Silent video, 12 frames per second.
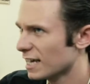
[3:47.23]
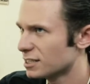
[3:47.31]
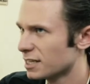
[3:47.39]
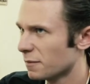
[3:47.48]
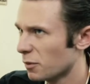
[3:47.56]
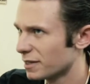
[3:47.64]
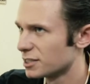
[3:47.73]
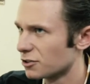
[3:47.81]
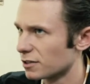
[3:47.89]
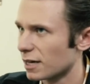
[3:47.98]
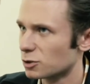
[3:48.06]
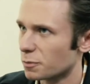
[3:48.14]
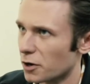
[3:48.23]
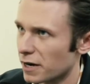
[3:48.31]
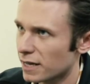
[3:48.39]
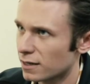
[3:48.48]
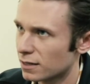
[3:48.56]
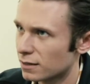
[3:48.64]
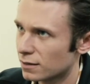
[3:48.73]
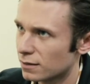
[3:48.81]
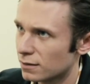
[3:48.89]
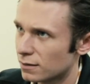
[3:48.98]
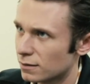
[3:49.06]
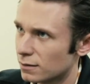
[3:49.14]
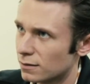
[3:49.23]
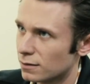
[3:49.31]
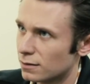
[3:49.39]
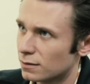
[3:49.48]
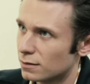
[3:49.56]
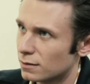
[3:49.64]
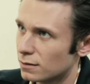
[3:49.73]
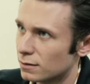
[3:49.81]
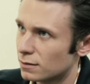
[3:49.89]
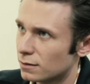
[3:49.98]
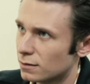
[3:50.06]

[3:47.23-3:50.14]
last time we went to your lounge, Marty? Gee, sometime